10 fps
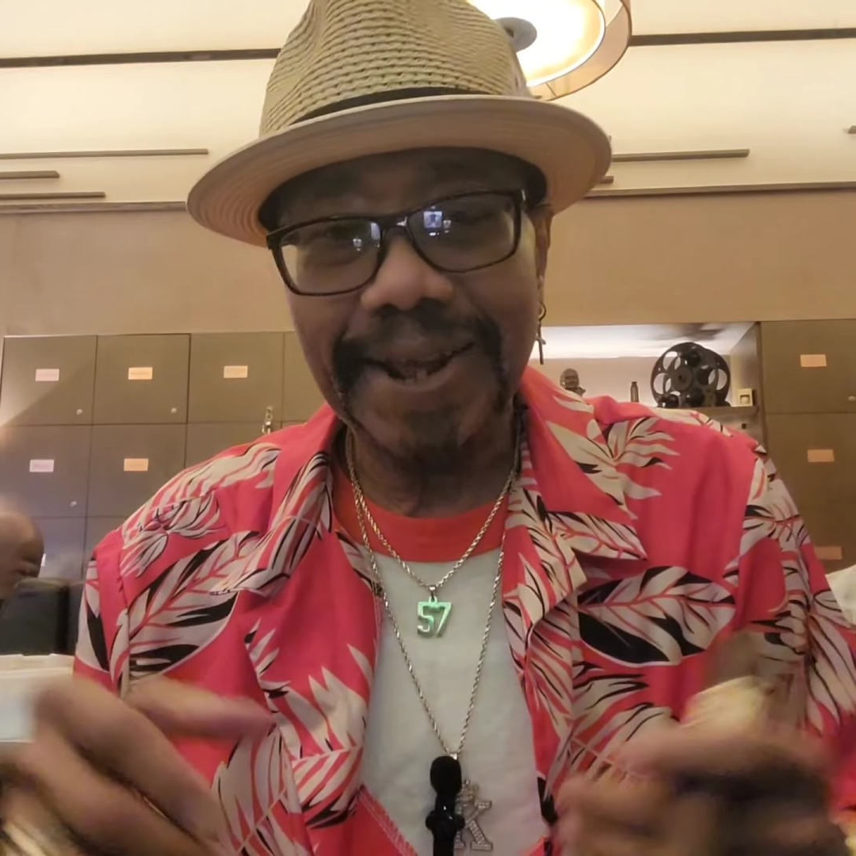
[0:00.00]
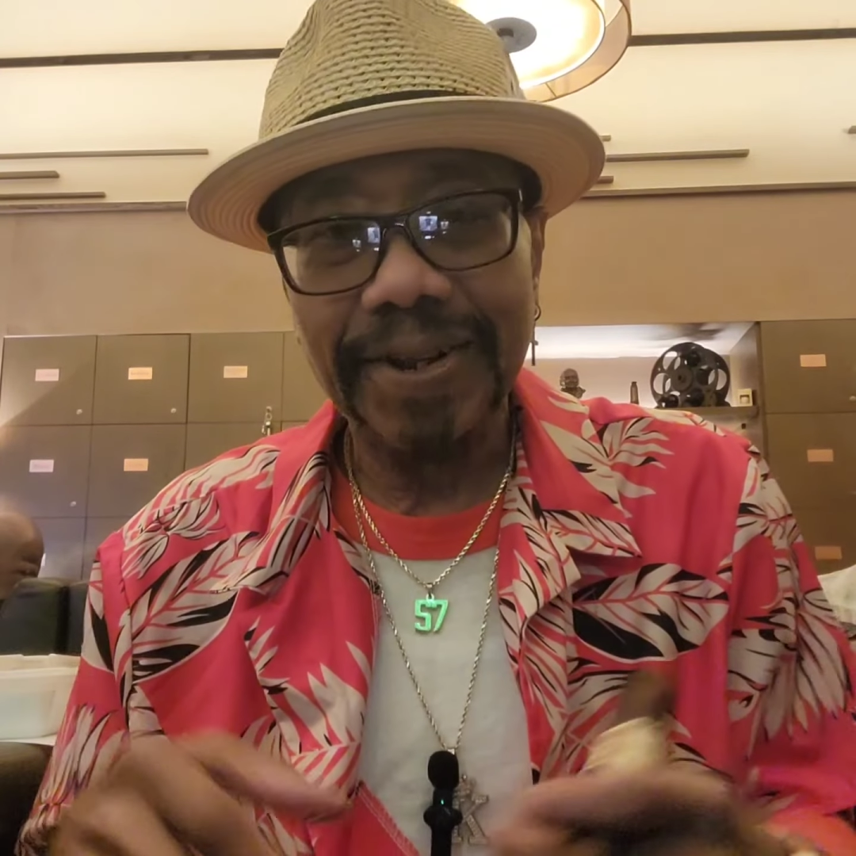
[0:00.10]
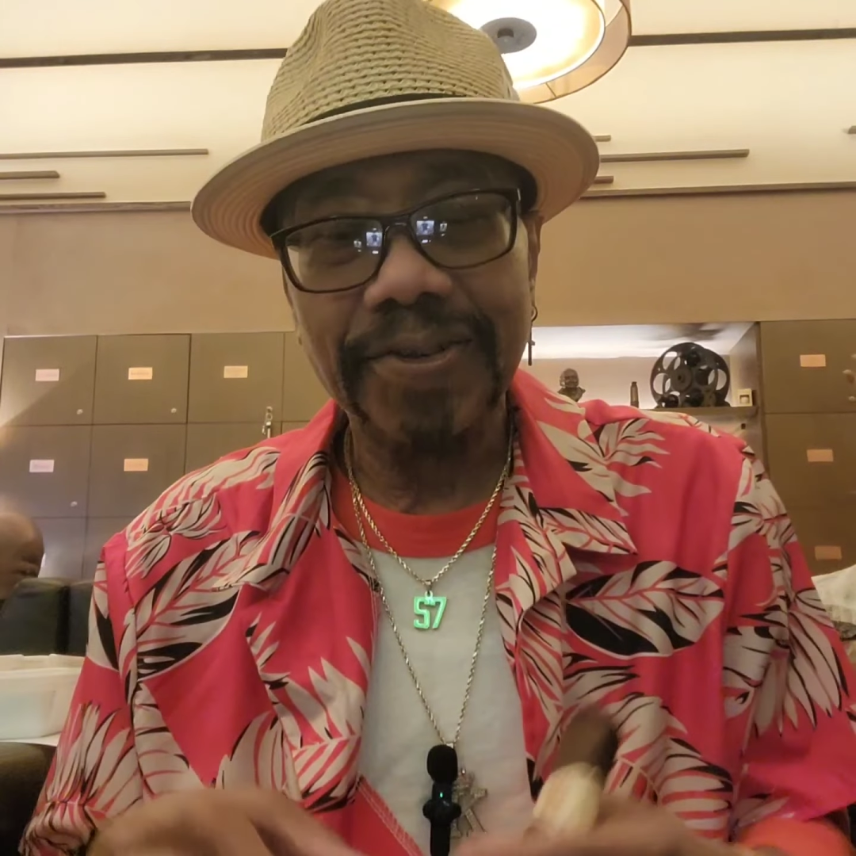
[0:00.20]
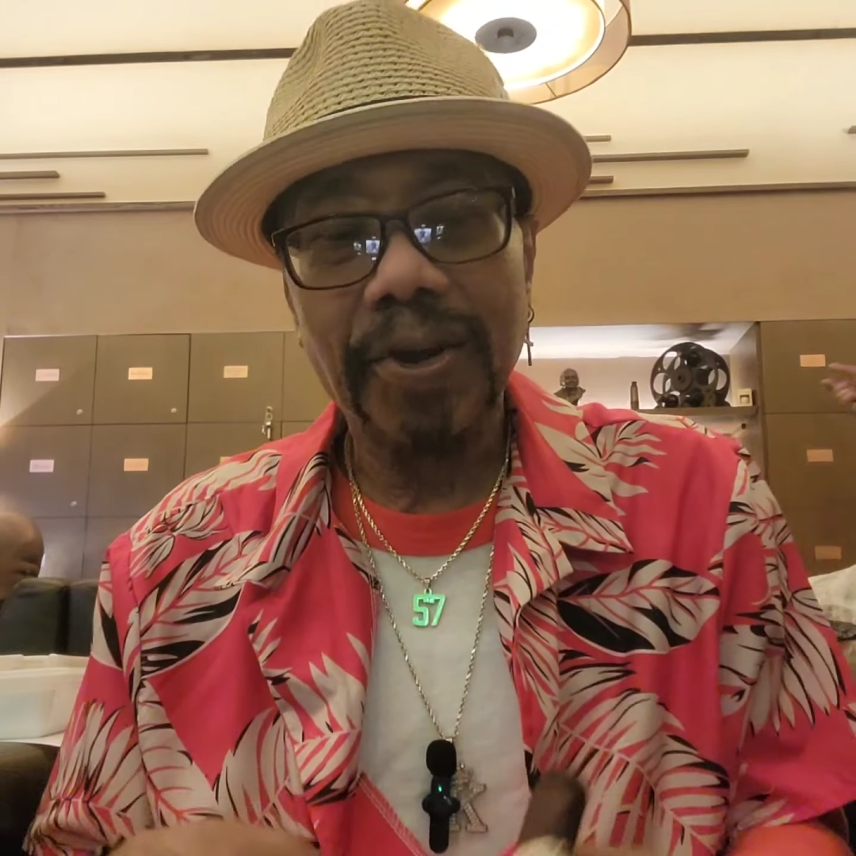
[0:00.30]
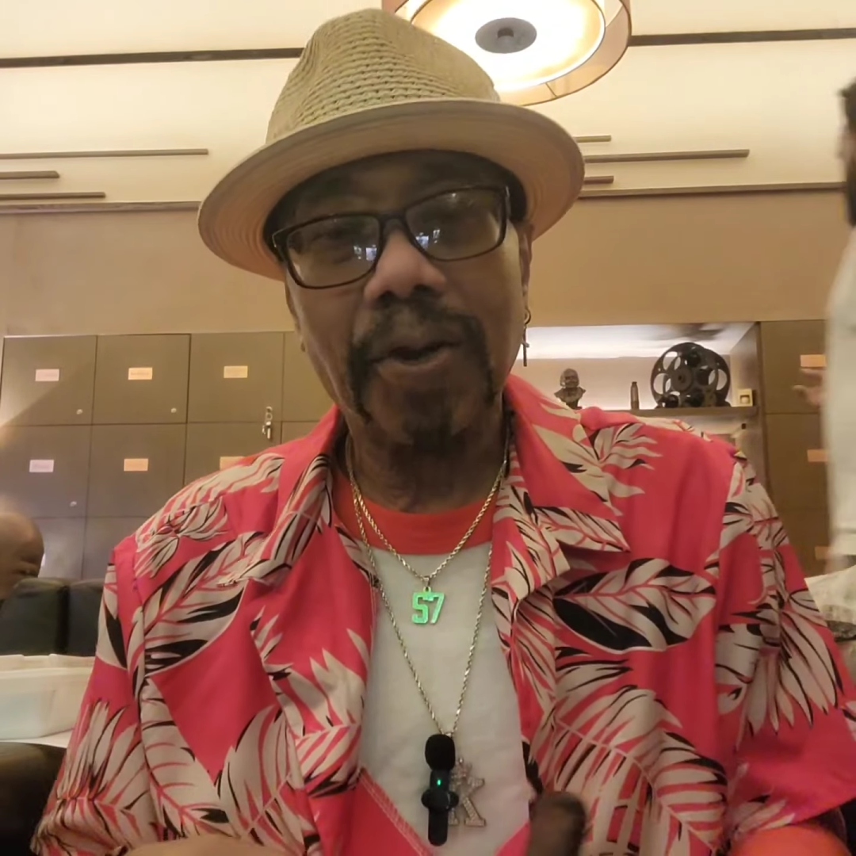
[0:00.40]

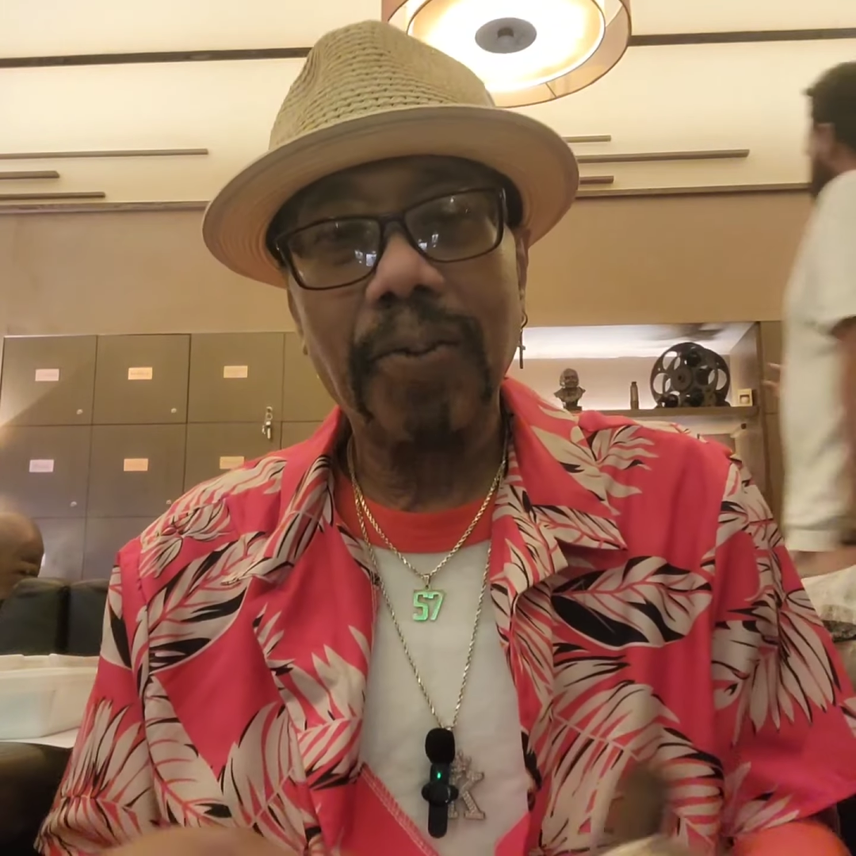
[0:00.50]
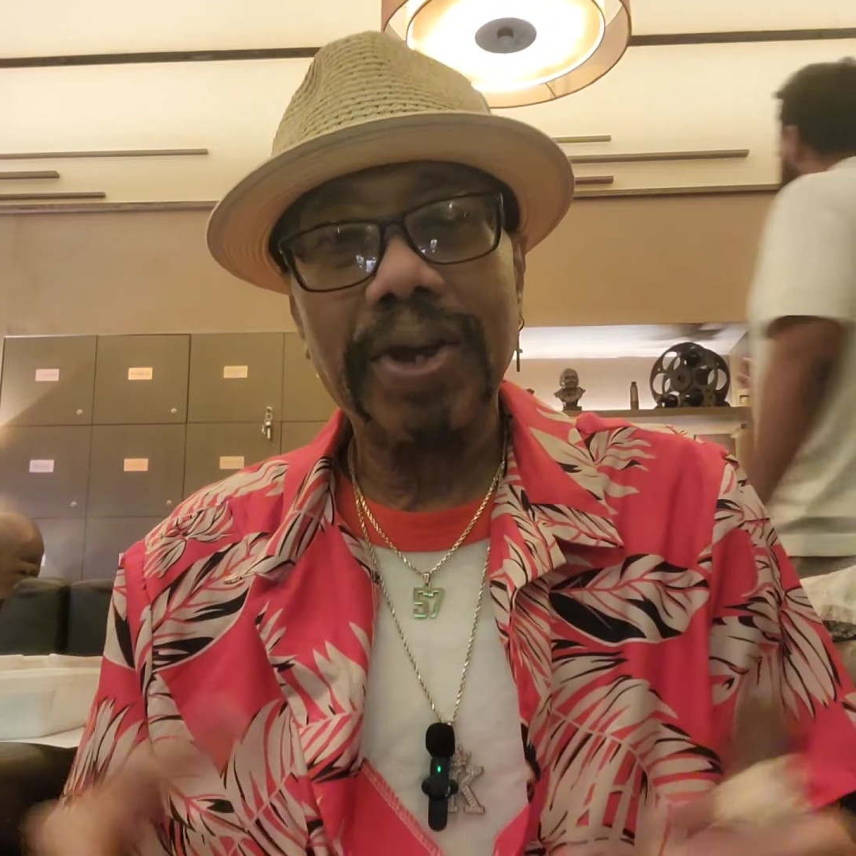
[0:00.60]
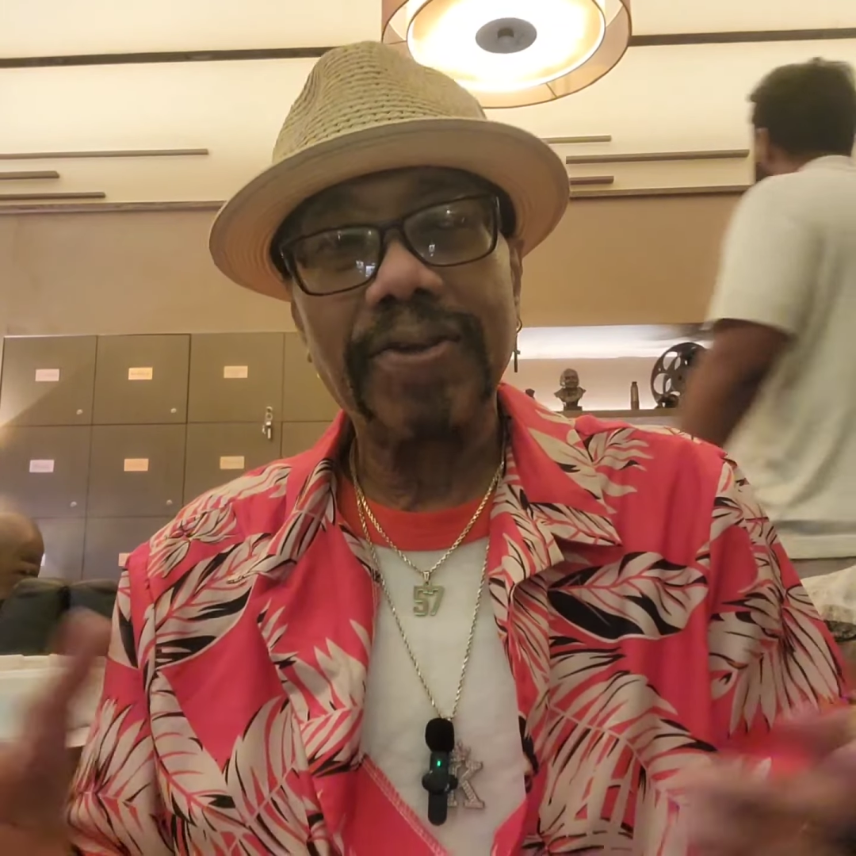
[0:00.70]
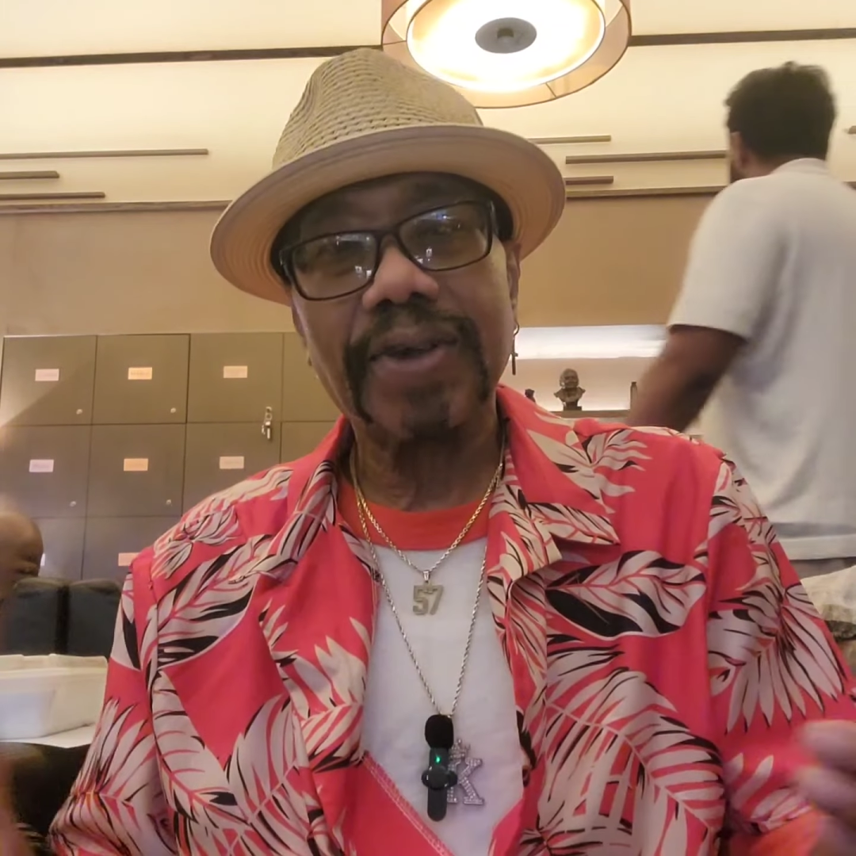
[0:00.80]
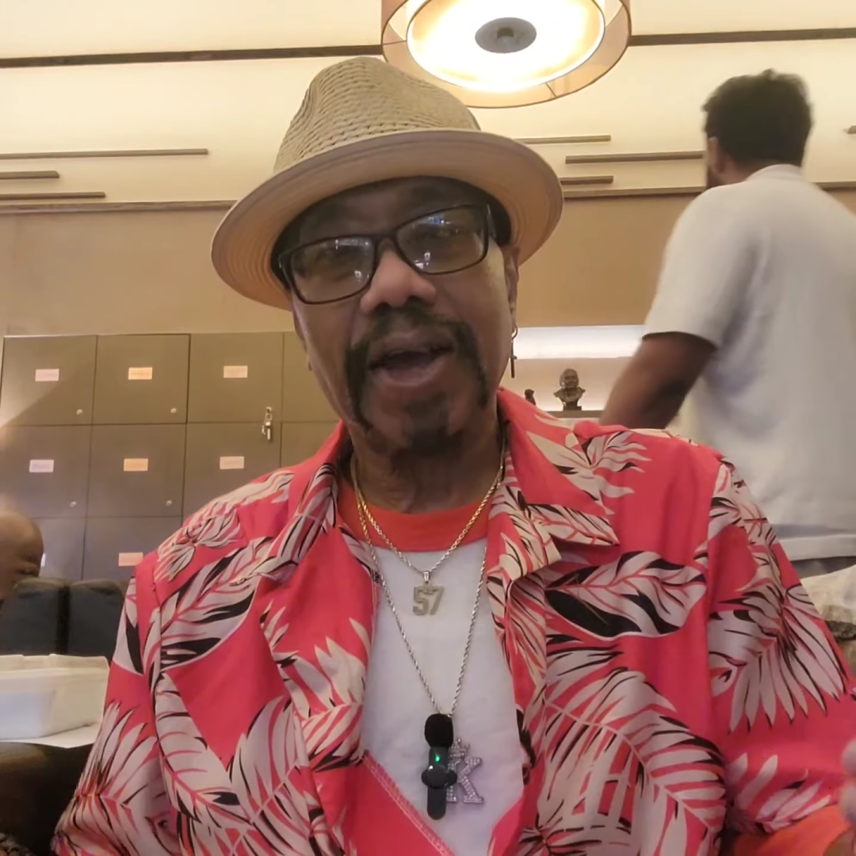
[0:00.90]
And as
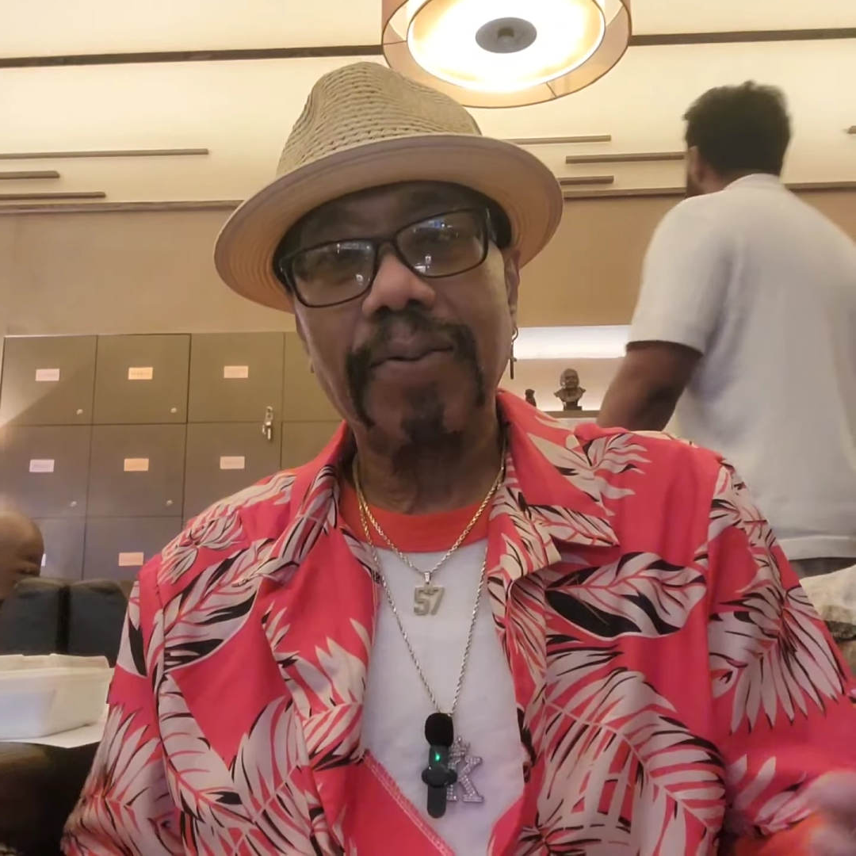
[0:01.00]
always,